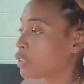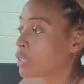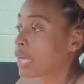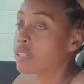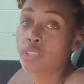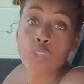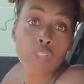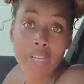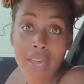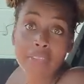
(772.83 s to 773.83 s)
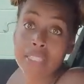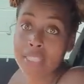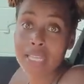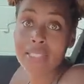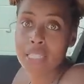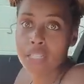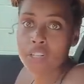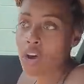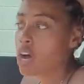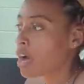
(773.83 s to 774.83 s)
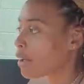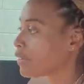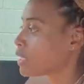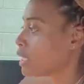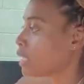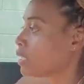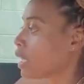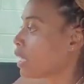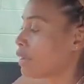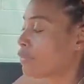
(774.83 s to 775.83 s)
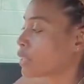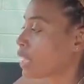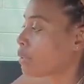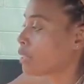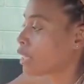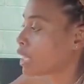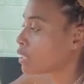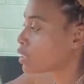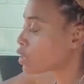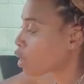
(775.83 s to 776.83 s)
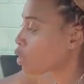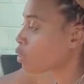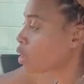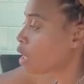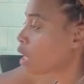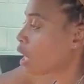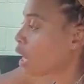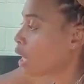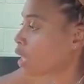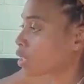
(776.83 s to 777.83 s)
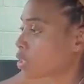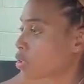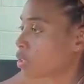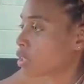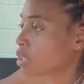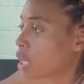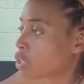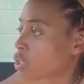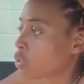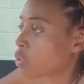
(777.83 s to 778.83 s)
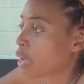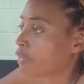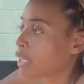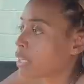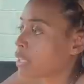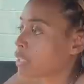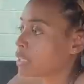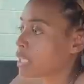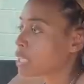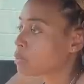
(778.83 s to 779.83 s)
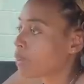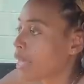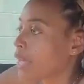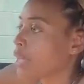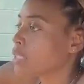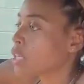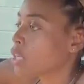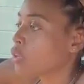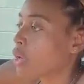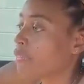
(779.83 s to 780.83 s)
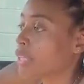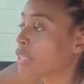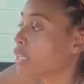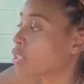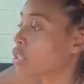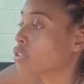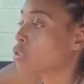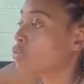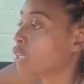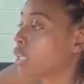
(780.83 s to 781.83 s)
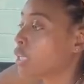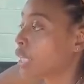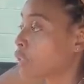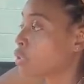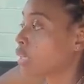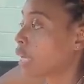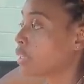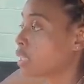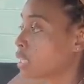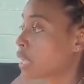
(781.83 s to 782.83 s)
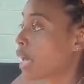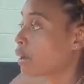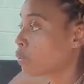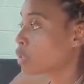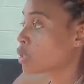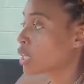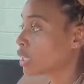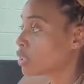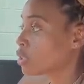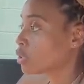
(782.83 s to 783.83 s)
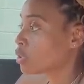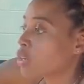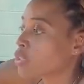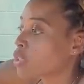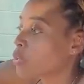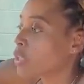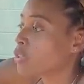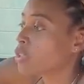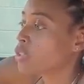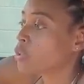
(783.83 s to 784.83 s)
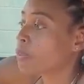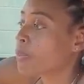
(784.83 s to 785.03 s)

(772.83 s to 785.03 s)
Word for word: you can control everything that's in the car. Obviously, the infotainment is so uh, good to the touch. So you have the, the displays, you have the TSR screen that you can decide what you're gonna do. Also, when you go to